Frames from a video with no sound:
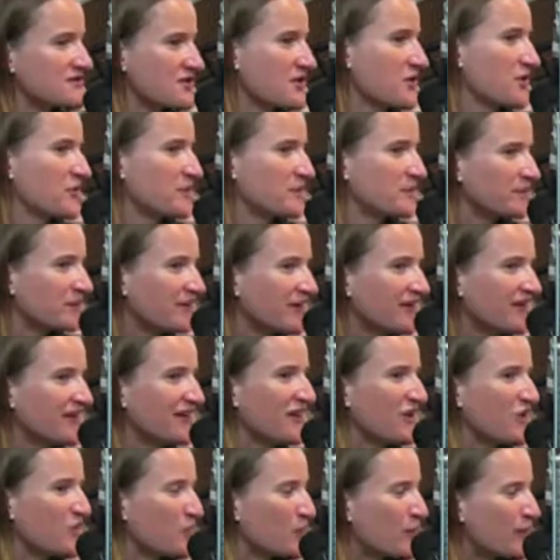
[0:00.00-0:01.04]
So
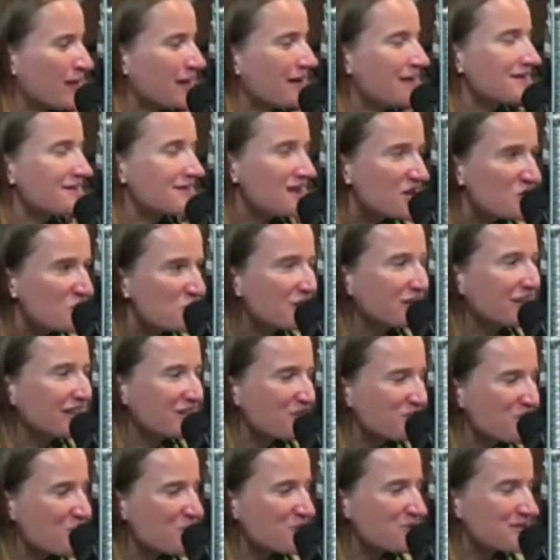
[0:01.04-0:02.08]
we intentionally
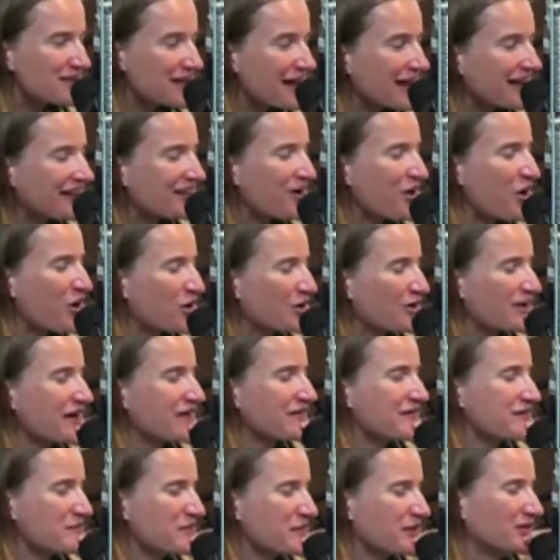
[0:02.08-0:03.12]
chose that heart
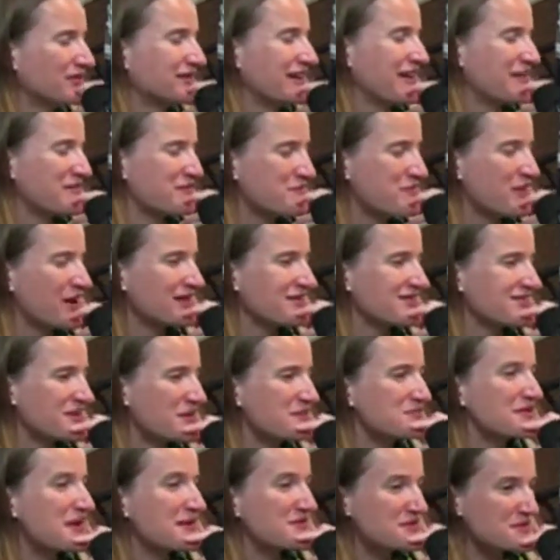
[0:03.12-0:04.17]
of the building, but
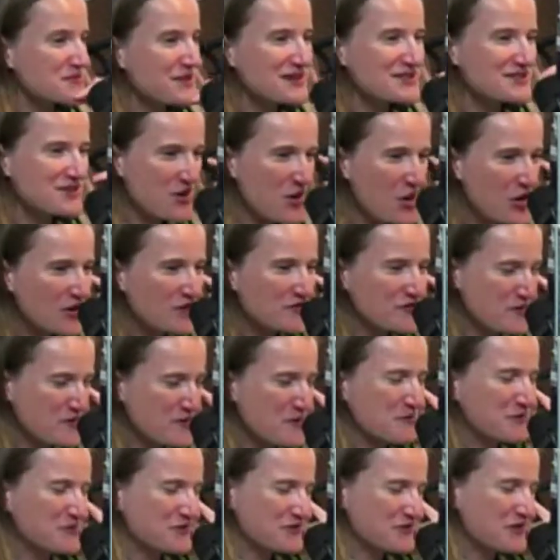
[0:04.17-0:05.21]
sometimes it makes it hard for
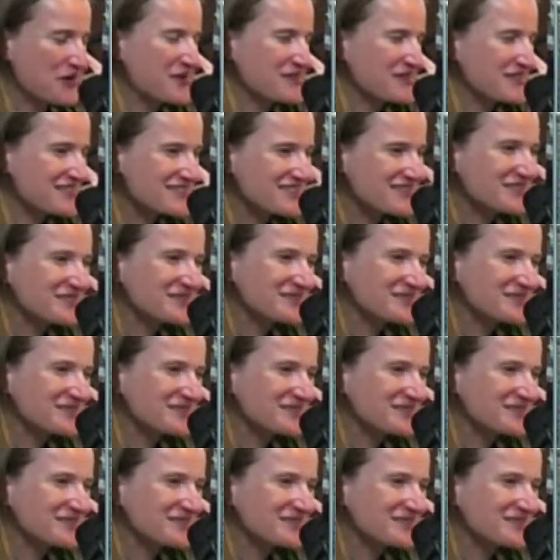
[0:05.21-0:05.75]
people to find us.